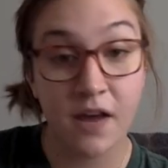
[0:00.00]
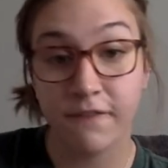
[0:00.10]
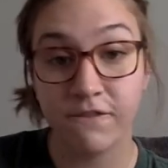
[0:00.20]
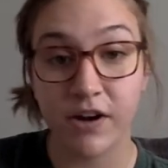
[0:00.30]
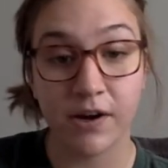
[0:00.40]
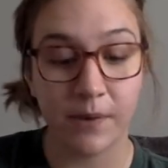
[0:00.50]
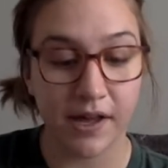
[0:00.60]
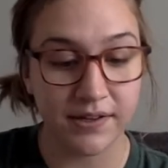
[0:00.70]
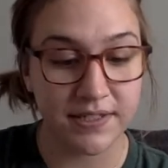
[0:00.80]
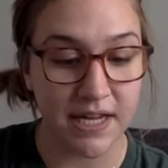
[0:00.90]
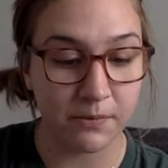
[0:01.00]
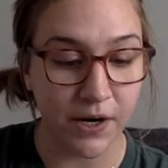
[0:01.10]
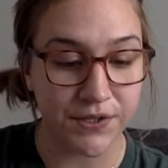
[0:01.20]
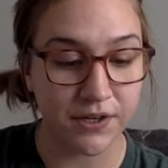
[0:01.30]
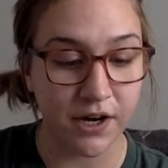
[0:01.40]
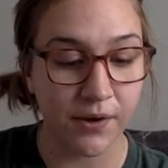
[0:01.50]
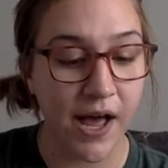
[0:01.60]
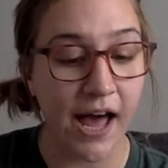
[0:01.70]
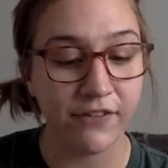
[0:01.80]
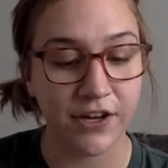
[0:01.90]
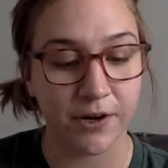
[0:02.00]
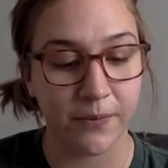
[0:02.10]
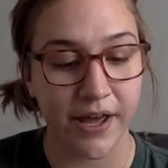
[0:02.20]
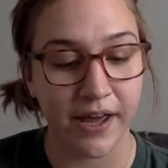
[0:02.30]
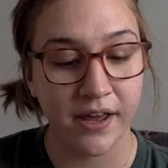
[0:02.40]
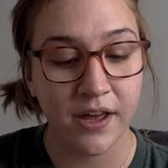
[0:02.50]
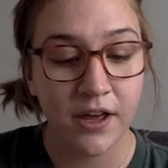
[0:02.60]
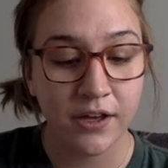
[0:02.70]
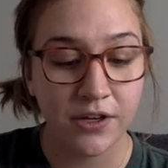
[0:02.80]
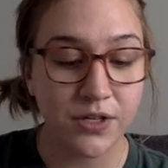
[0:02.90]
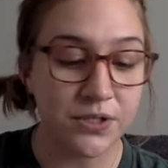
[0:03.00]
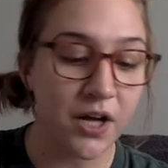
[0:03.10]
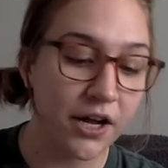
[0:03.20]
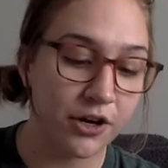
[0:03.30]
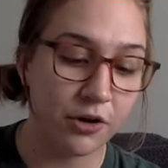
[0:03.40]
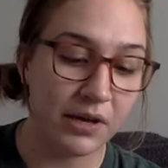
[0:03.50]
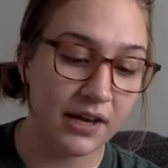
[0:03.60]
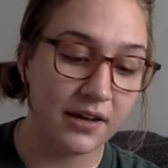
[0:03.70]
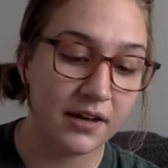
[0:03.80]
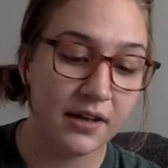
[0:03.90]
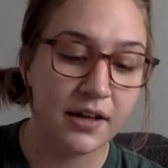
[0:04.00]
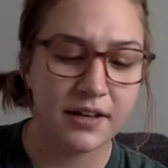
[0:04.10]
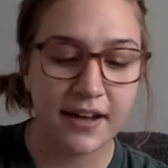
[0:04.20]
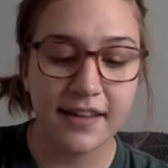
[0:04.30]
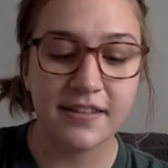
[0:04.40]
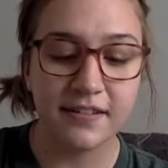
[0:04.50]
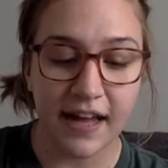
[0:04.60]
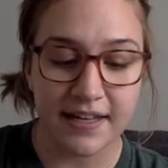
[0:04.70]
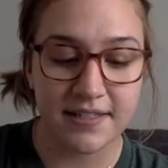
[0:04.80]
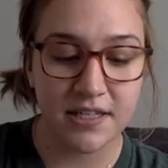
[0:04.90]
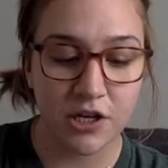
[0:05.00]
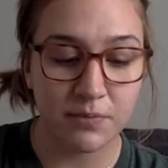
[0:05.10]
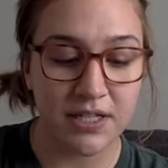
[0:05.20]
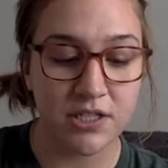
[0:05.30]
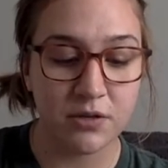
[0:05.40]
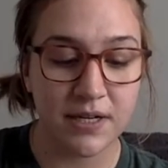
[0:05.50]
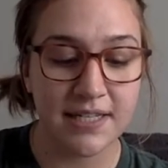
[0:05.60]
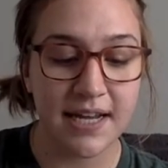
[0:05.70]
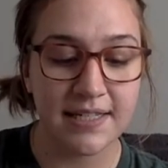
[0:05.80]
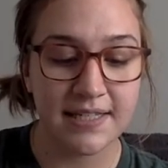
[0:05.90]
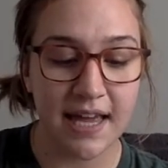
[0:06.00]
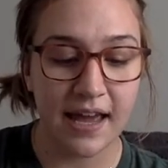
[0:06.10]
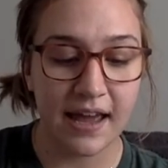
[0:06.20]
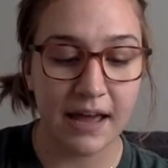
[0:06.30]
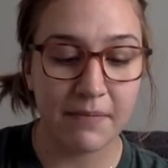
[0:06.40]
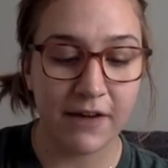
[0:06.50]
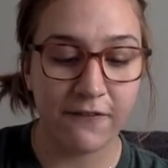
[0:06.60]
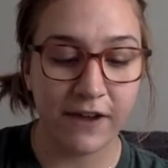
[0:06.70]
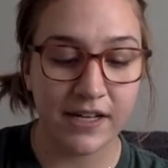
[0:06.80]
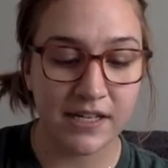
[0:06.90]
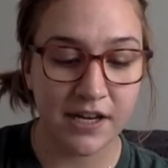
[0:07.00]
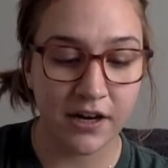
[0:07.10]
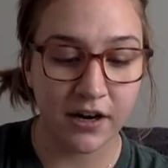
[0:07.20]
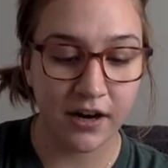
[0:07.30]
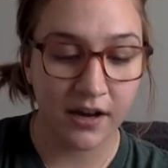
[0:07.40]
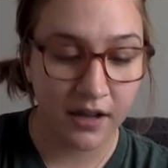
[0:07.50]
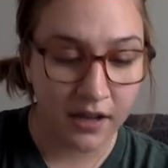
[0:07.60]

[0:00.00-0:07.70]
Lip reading: Very well, said Roscoe. Have it your way. You do not know me. Nonetheless, you must do as I say, and my friend here,